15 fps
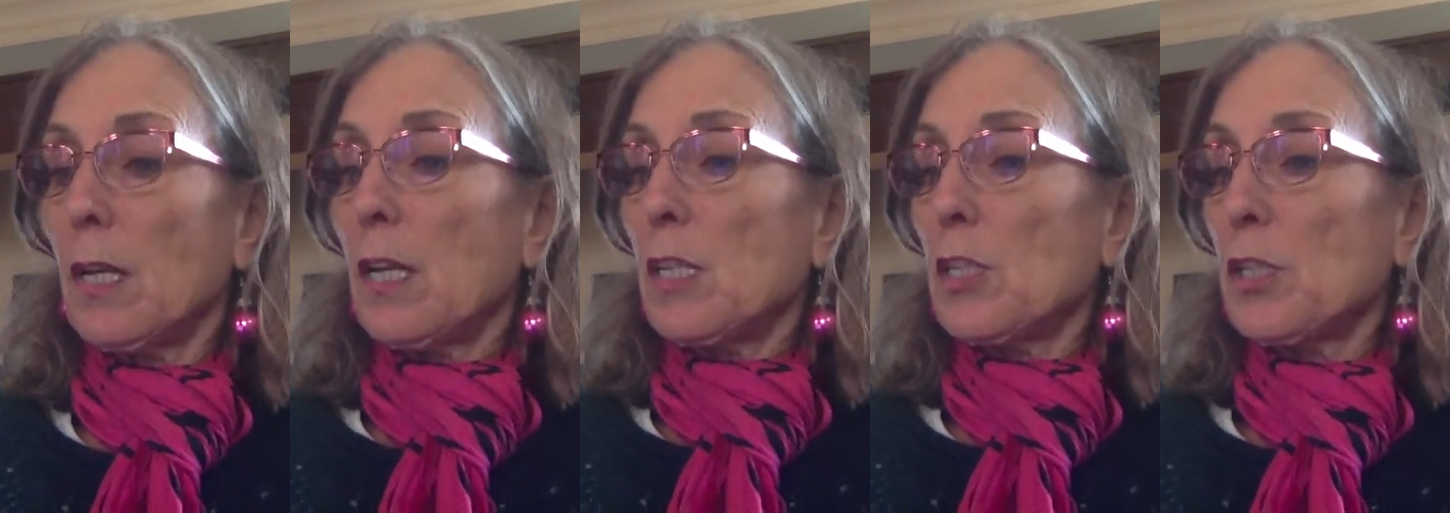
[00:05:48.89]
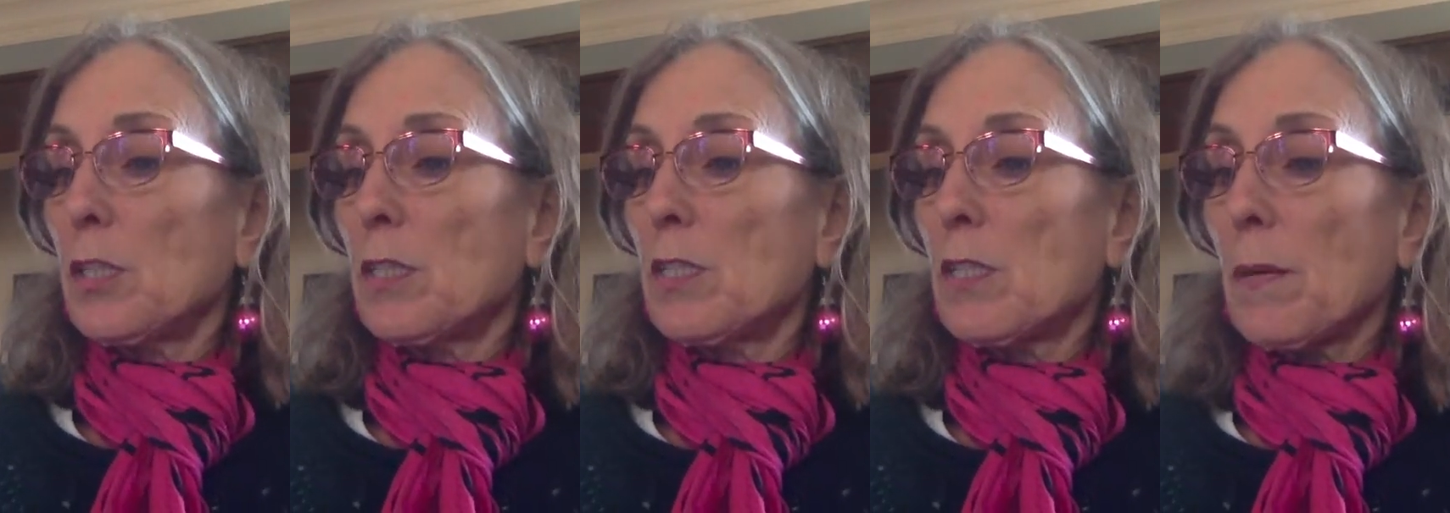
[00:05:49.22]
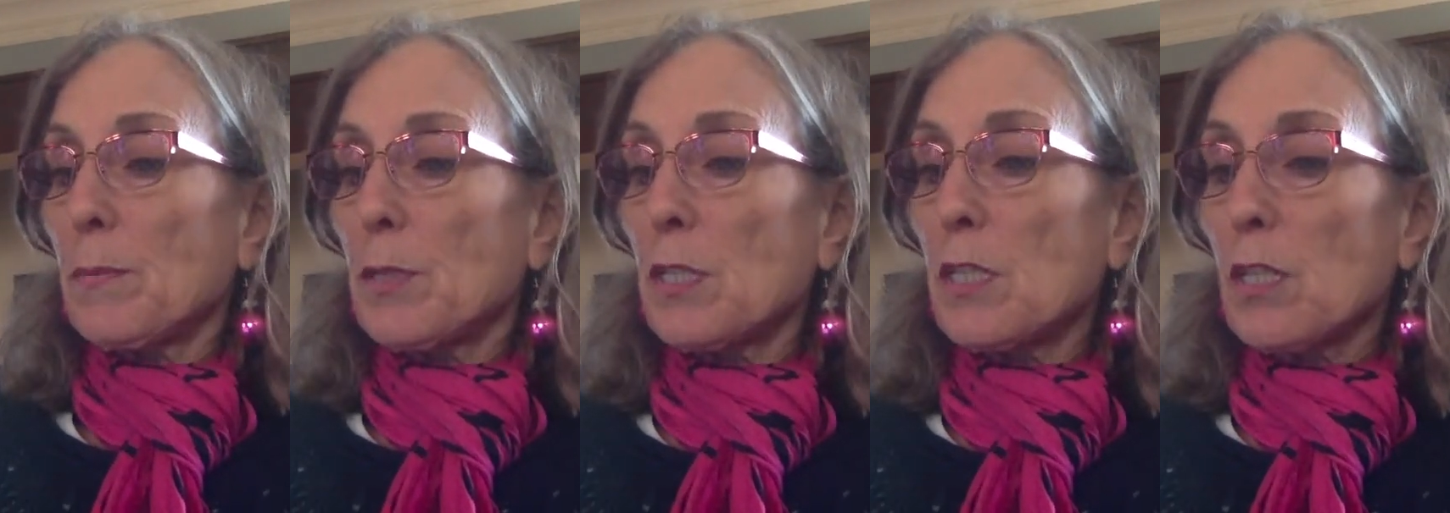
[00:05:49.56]
She had
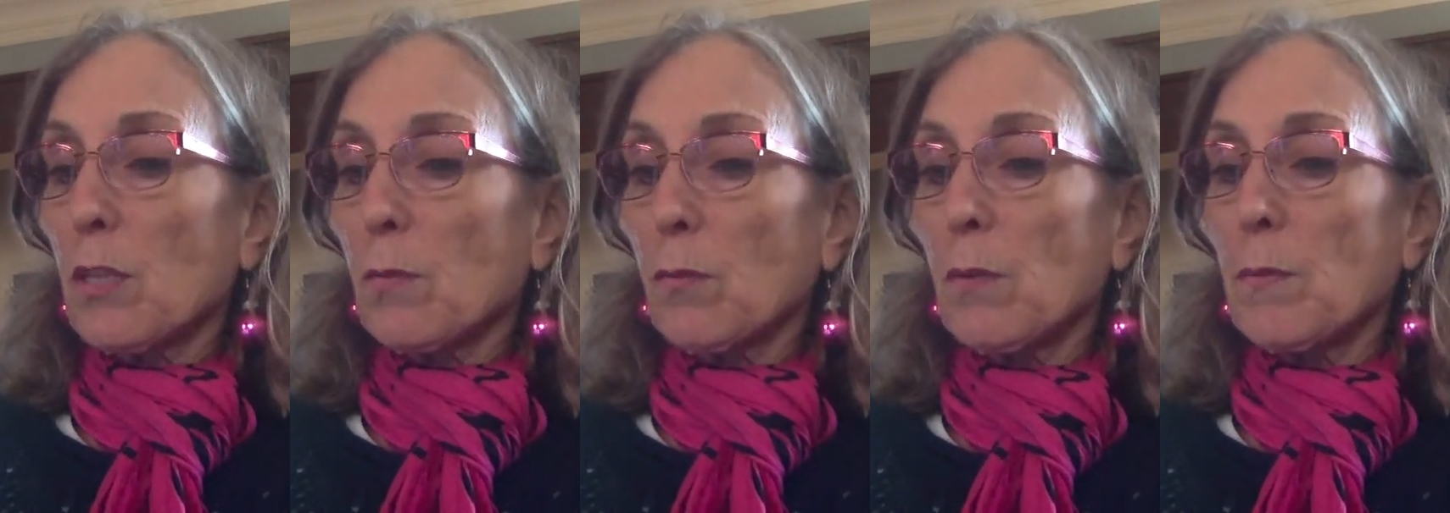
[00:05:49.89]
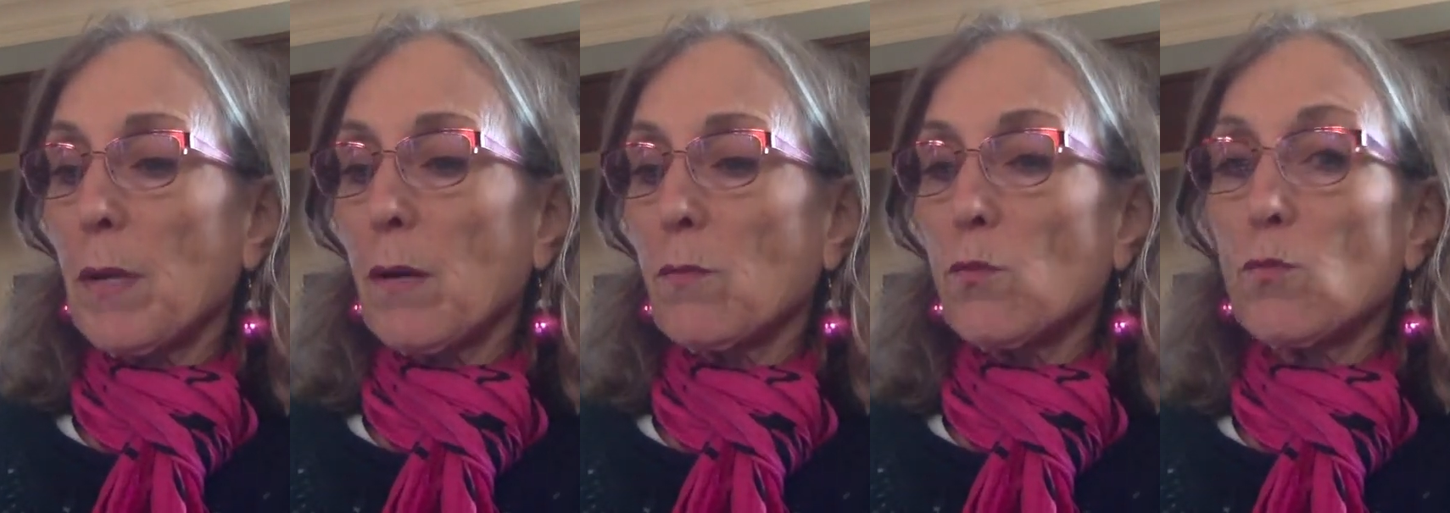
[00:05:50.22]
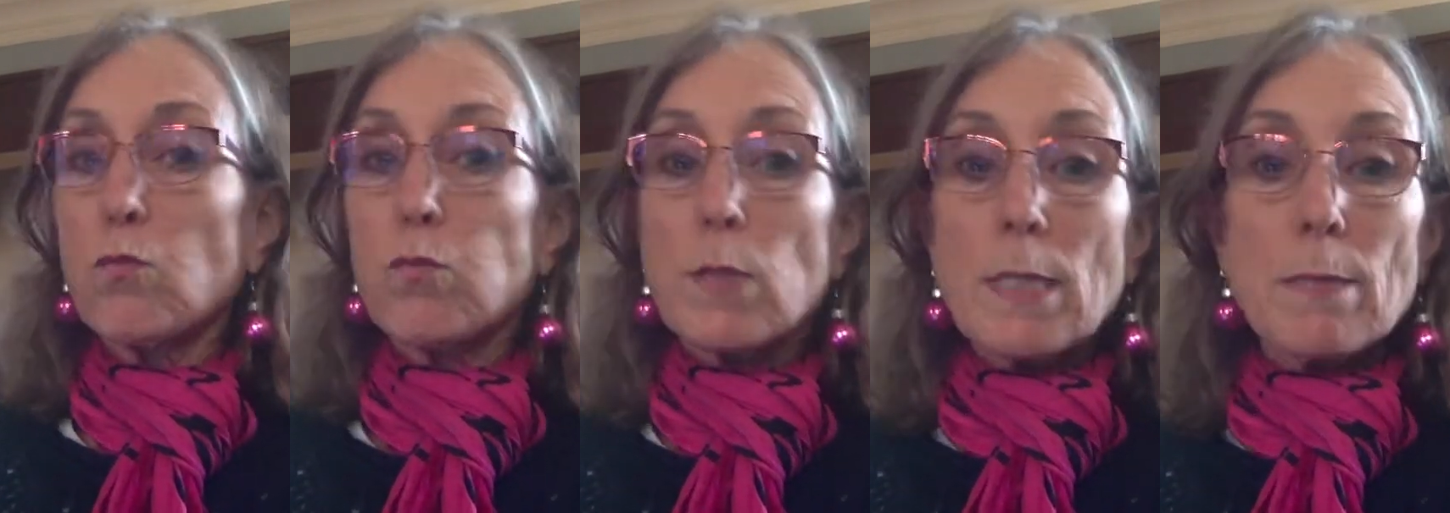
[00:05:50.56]
stepped into the room now.
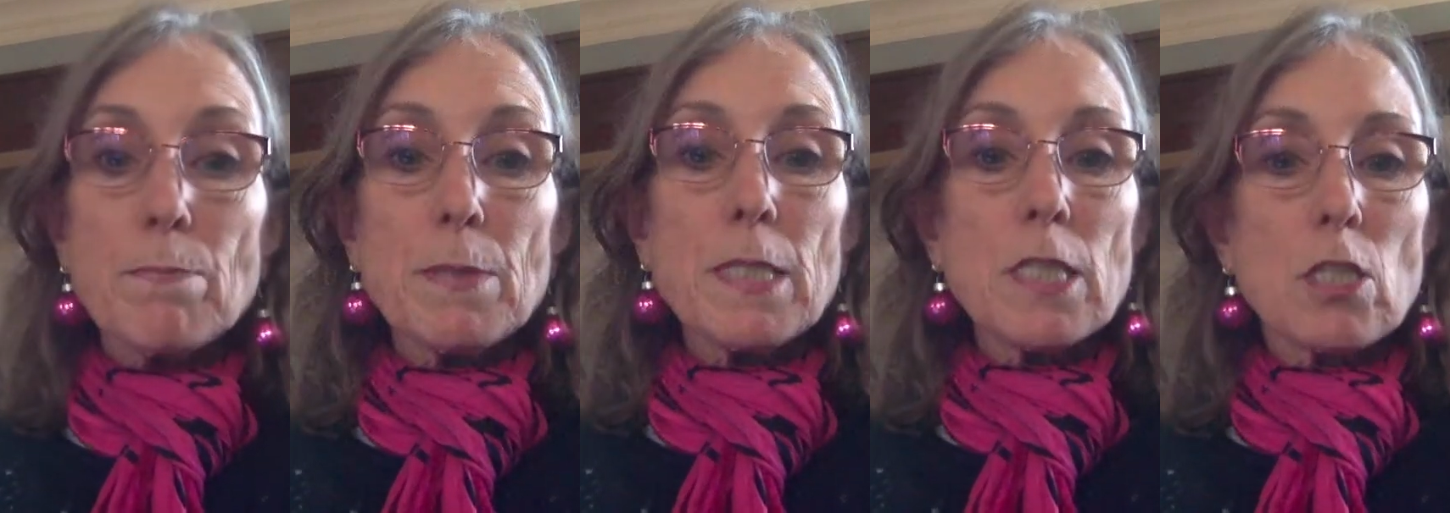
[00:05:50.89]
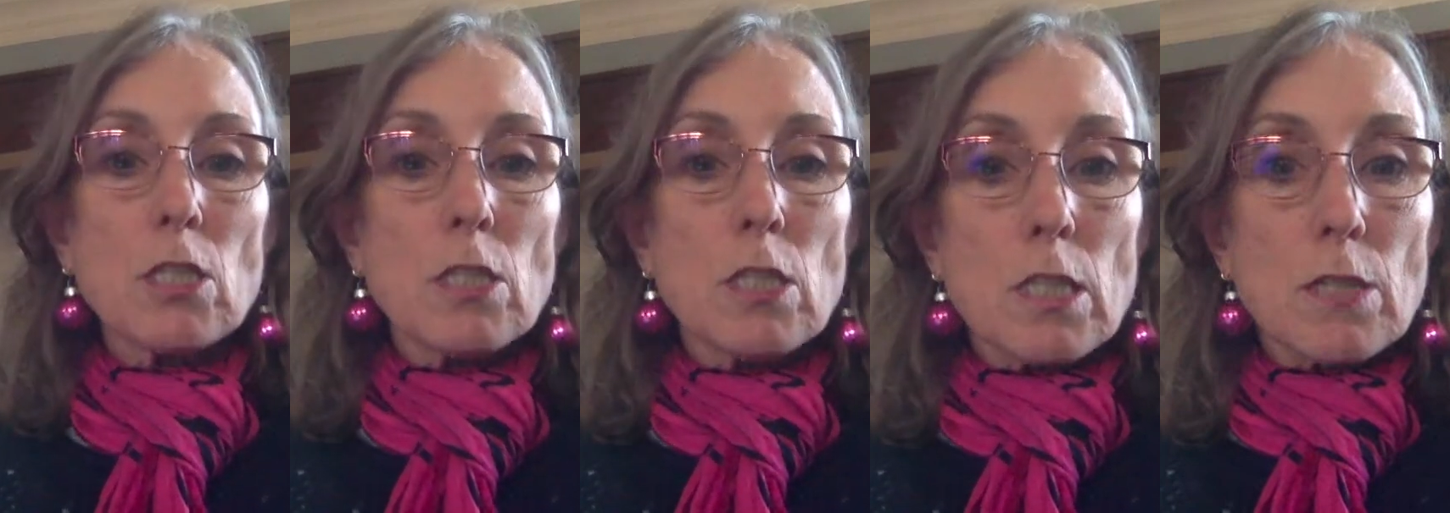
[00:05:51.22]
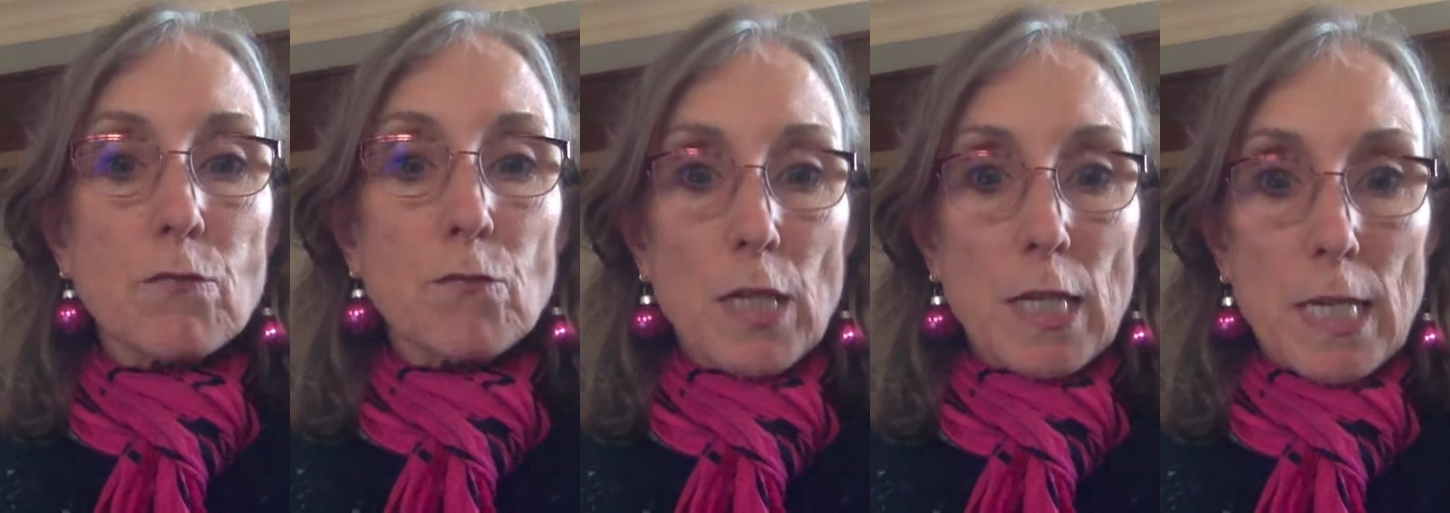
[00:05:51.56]
Wipe it
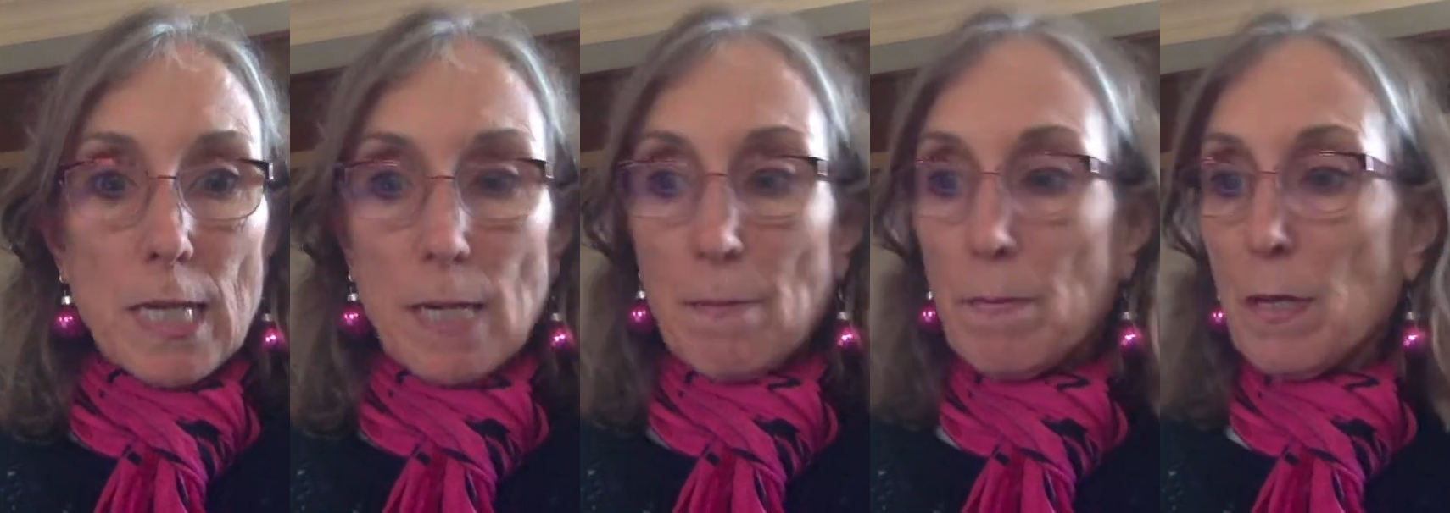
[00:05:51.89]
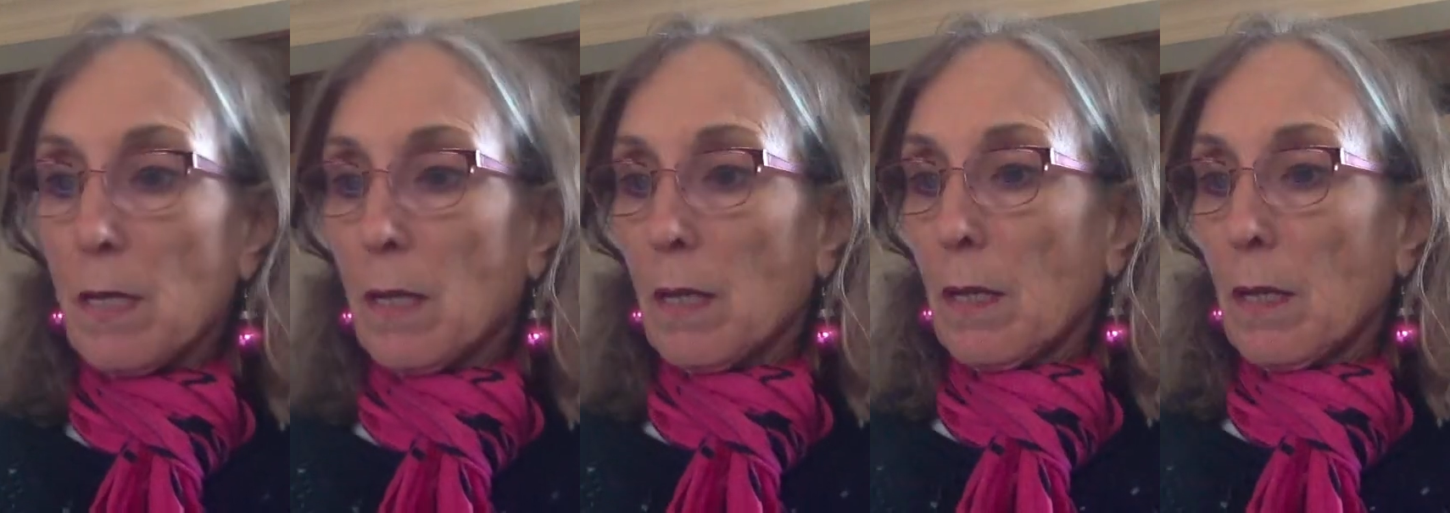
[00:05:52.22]
off, Em.